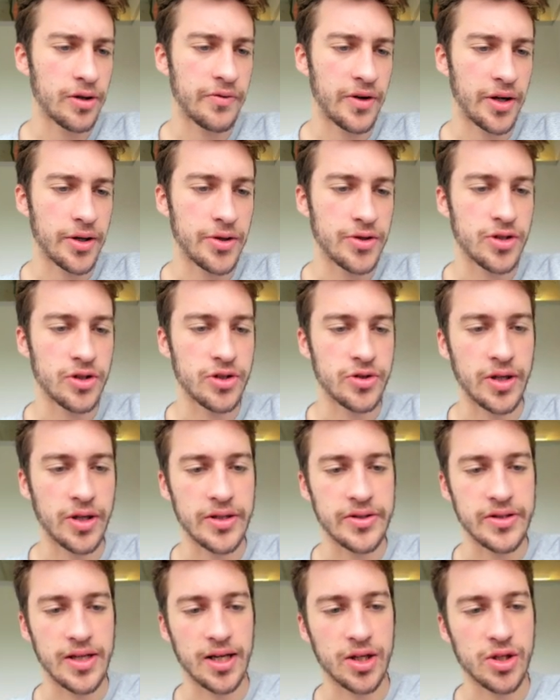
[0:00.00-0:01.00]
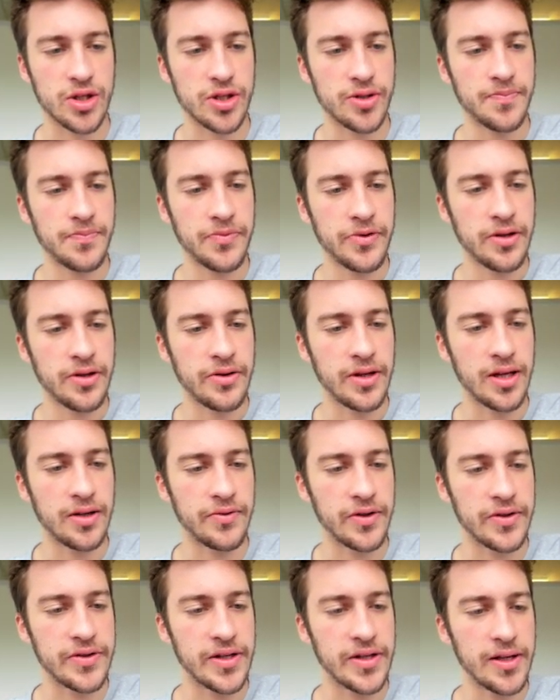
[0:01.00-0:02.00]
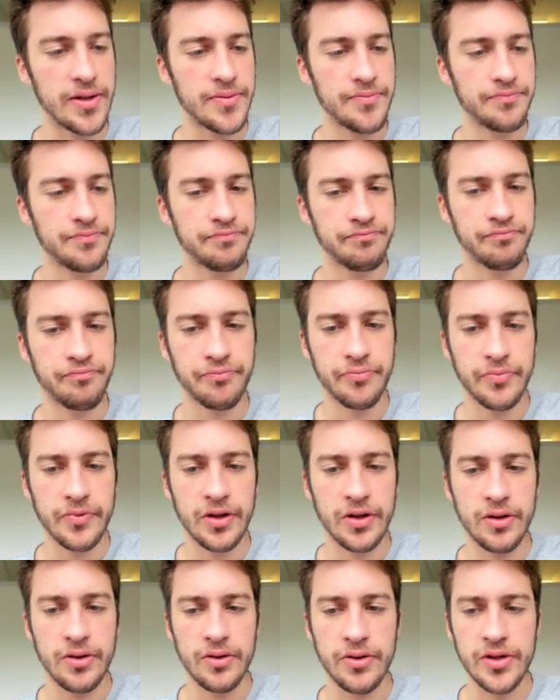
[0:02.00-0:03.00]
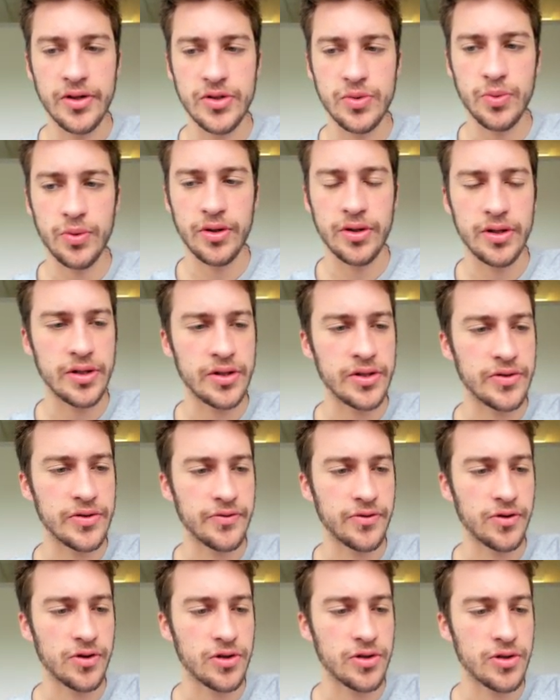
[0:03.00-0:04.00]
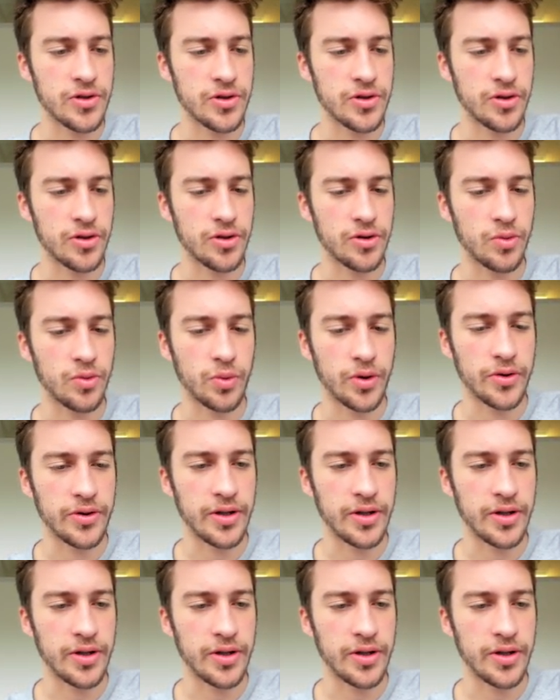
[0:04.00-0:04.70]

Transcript: Value Transaction, the NVT. This one is for sure one